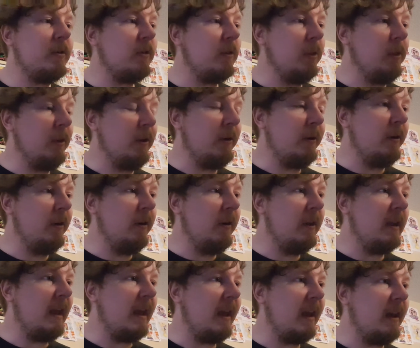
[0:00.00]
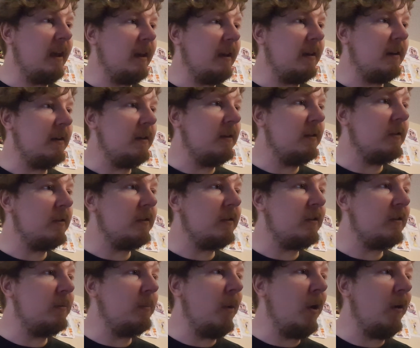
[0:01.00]
to learn a
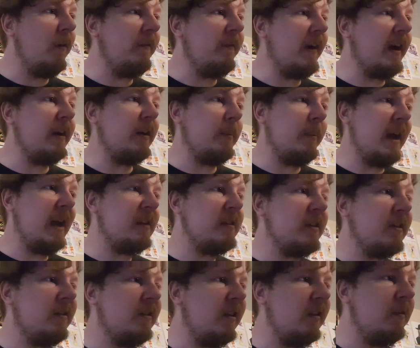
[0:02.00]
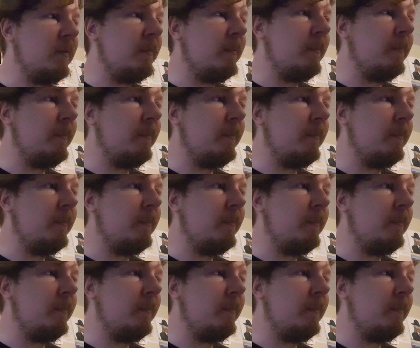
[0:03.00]
small fire magic, says